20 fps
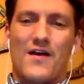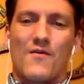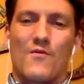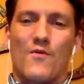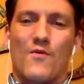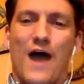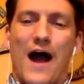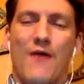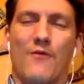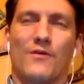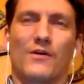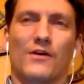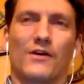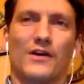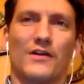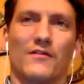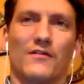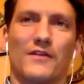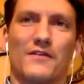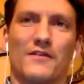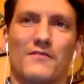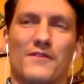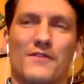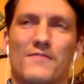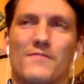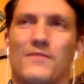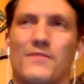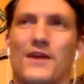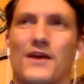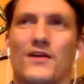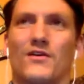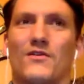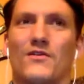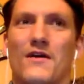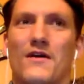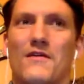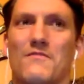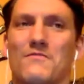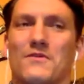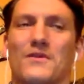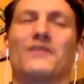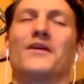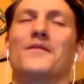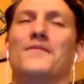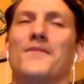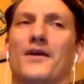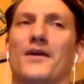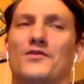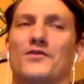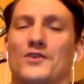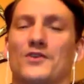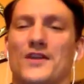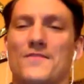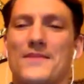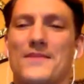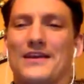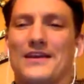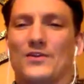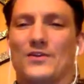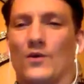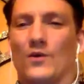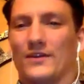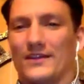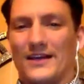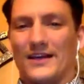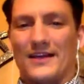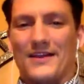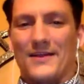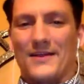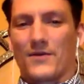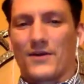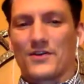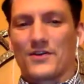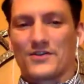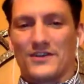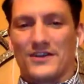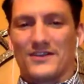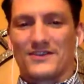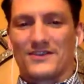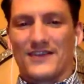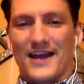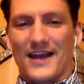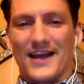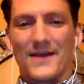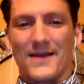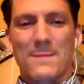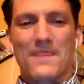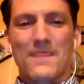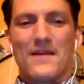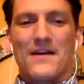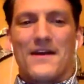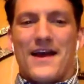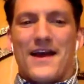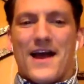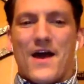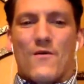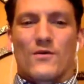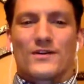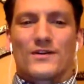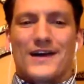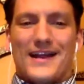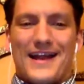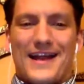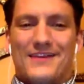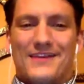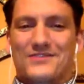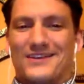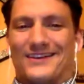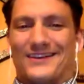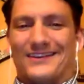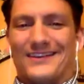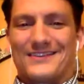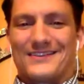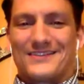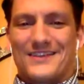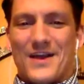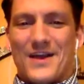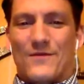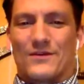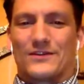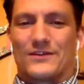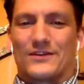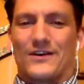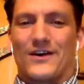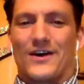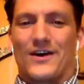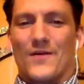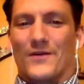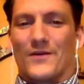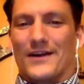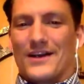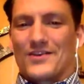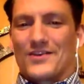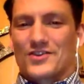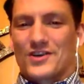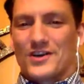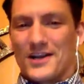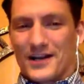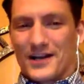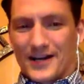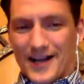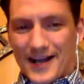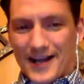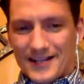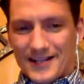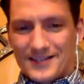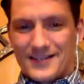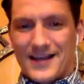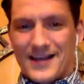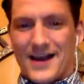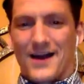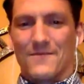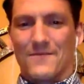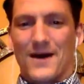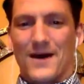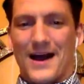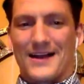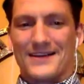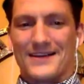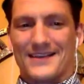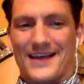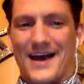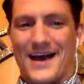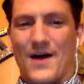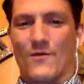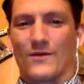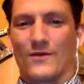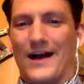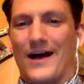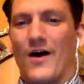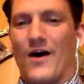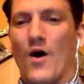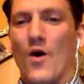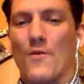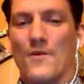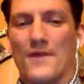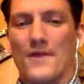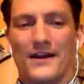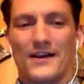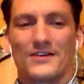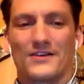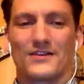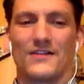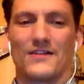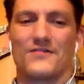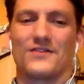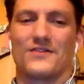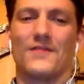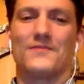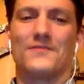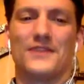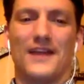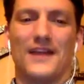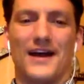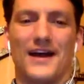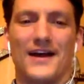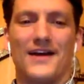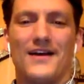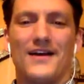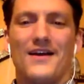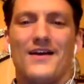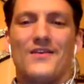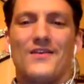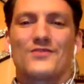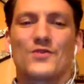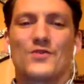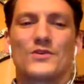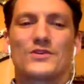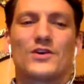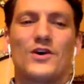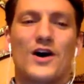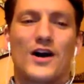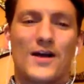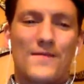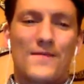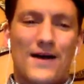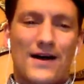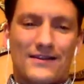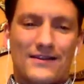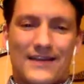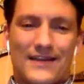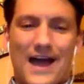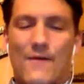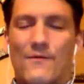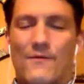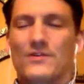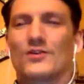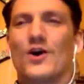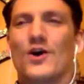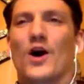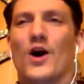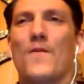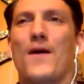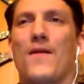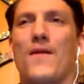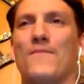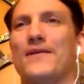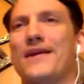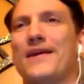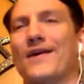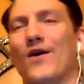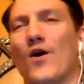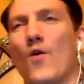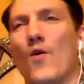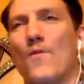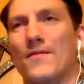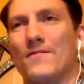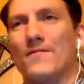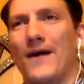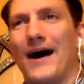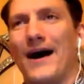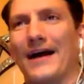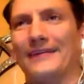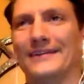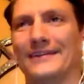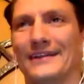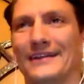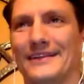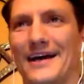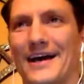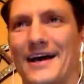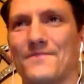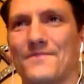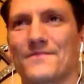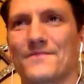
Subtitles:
how we're going to rebuttal, what a rebuttal is going to be to what the person is saying. And we're not actually listening with our heart. We're not shutting our heads down, our minds down. We're not opening ourselves up to that. So we talk about that. We talk about being open-minded, that